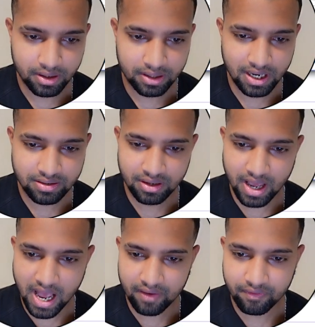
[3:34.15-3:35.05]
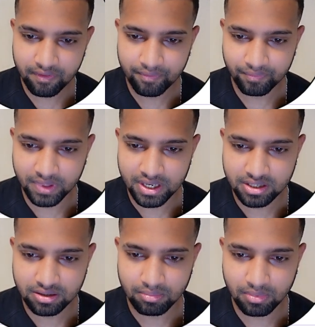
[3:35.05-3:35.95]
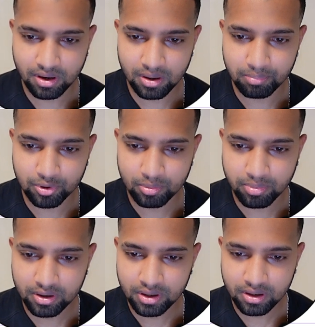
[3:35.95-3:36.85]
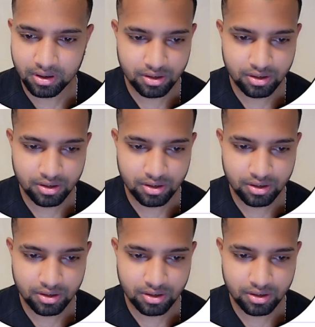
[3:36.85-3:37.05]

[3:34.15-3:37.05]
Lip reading: it doesn't have this blue border.